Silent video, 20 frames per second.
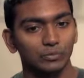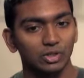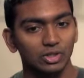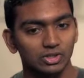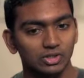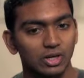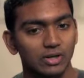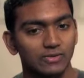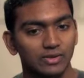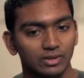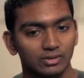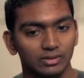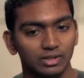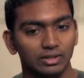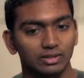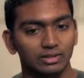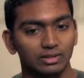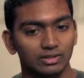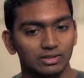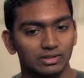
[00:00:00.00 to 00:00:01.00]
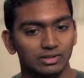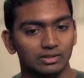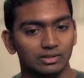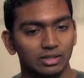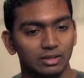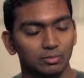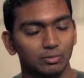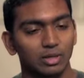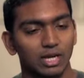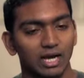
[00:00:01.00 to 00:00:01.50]
So I think that it's
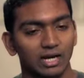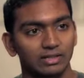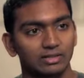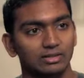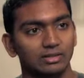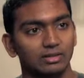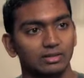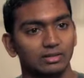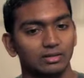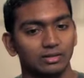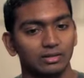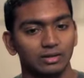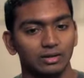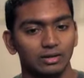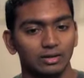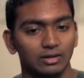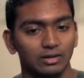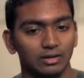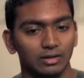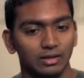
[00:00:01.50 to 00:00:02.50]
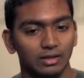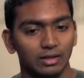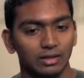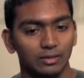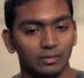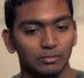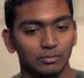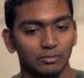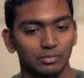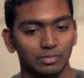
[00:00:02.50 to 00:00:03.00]
impacted
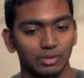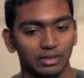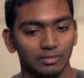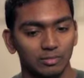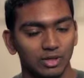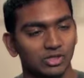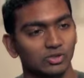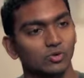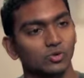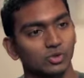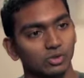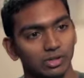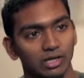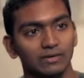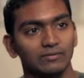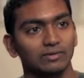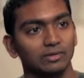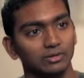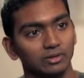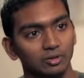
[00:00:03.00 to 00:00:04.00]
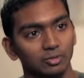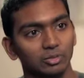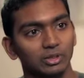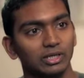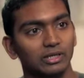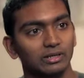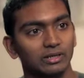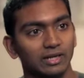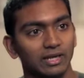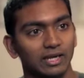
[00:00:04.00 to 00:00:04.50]
my social life a little
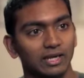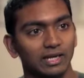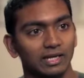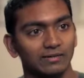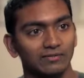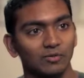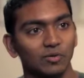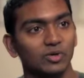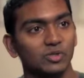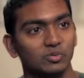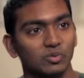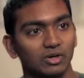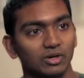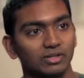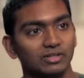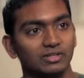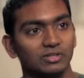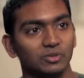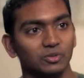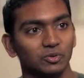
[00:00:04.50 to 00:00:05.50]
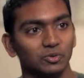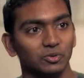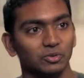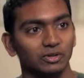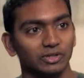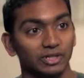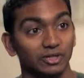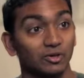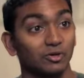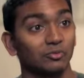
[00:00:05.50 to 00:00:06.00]
bit, and I've always wanted to,
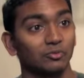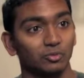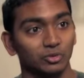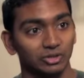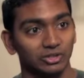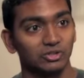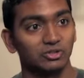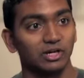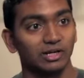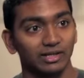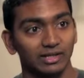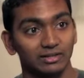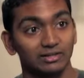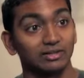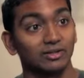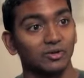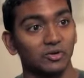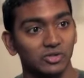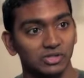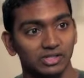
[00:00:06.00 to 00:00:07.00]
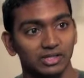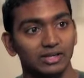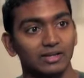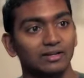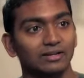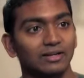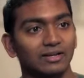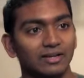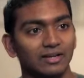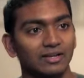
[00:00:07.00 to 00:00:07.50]
really try and get clearer
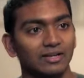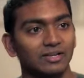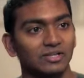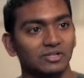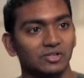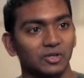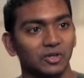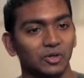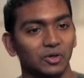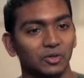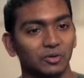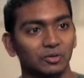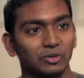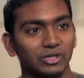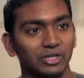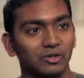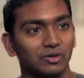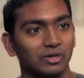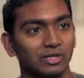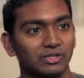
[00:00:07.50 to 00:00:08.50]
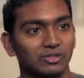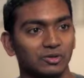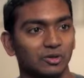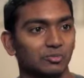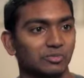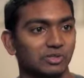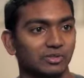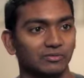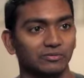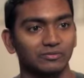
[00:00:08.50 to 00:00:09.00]
skin. So, in
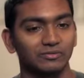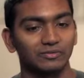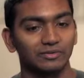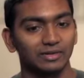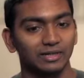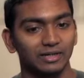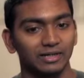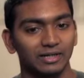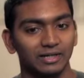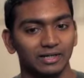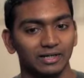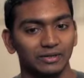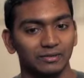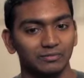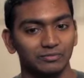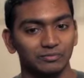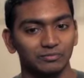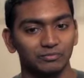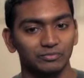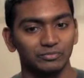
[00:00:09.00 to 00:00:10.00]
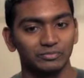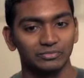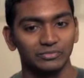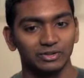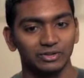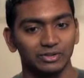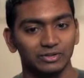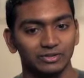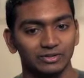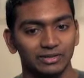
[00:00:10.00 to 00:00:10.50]
terms of,
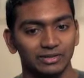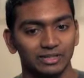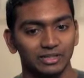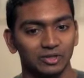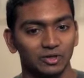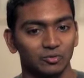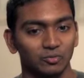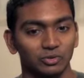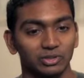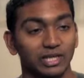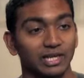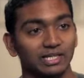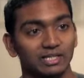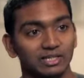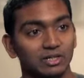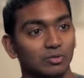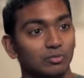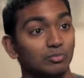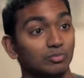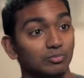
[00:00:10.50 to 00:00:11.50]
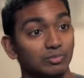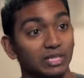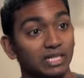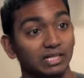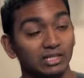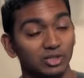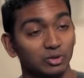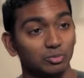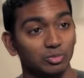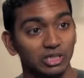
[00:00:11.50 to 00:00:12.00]

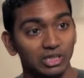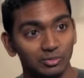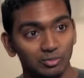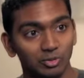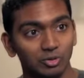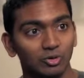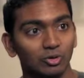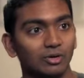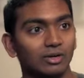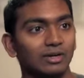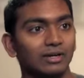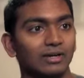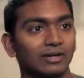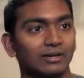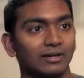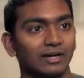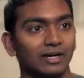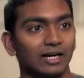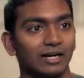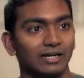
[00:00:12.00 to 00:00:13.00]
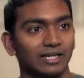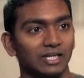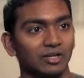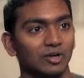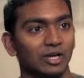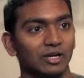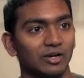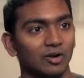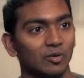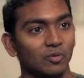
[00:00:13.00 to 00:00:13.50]
meeting new people,
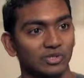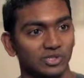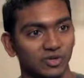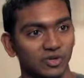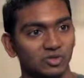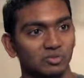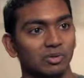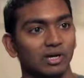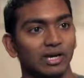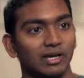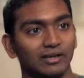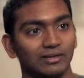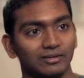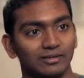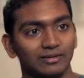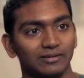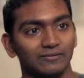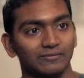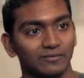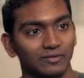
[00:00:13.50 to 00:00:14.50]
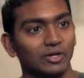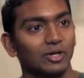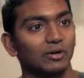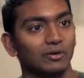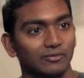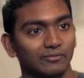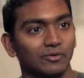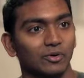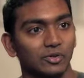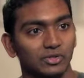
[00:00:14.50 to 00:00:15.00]
it always goes by,
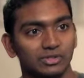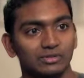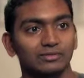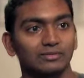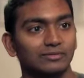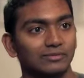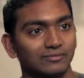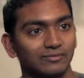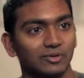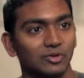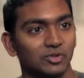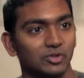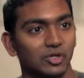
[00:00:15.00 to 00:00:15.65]
first